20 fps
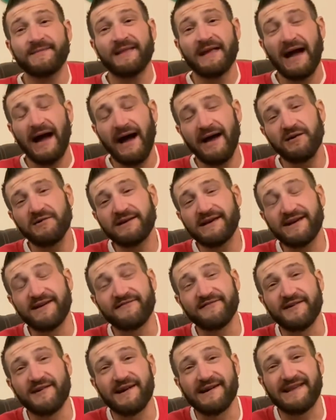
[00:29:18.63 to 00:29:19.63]
yeah. I don't care if
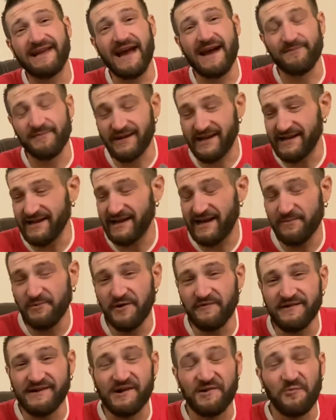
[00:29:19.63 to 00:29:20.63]
you're on camera. Can you come
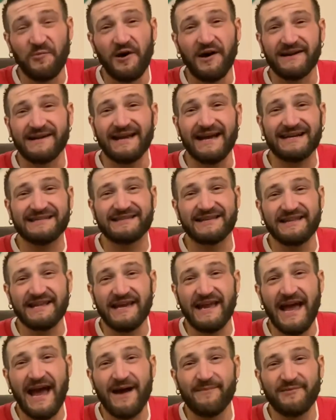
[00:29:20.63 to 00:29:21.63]
over here and walk next to the
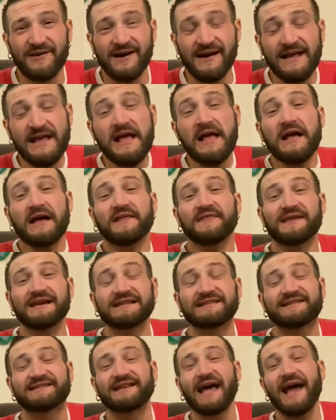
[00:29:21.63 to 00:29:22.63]
camera? The
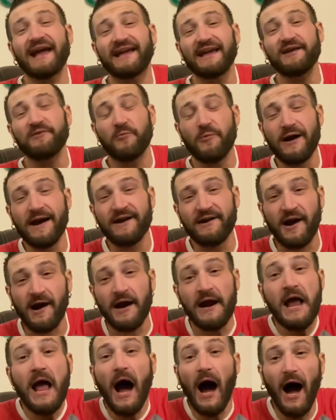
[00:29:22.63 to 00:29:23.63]
second
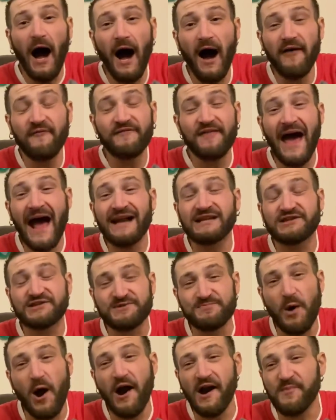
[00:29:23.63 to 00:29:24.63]
winner of that
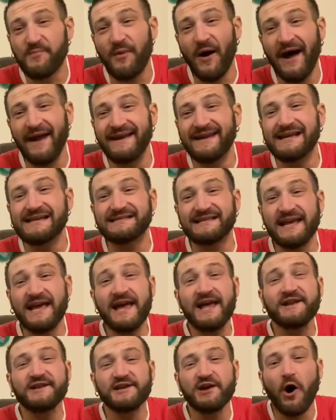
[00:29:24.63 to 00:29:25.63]
smark button is Wait, in
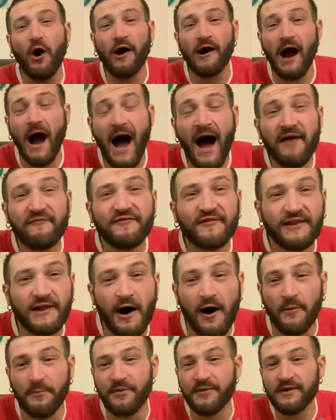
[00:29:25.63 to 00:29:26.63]
no, that your
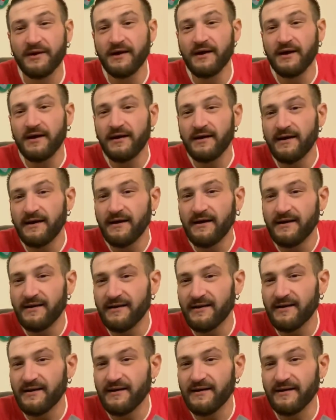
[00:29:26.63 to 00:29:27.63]
envelope. didn't get picked gets a
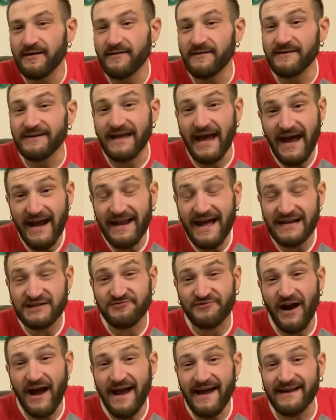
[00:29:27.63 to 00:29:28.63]
free one? Yeah, that's
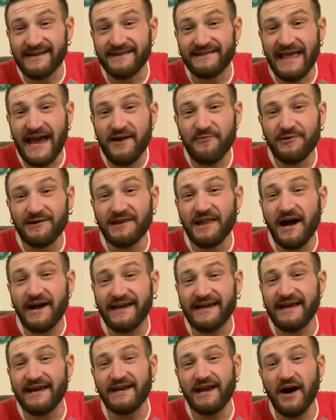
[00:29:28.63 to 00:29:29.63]
right. They were
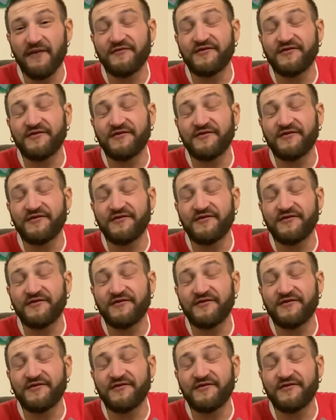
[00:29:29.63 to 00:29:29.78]
lucky enough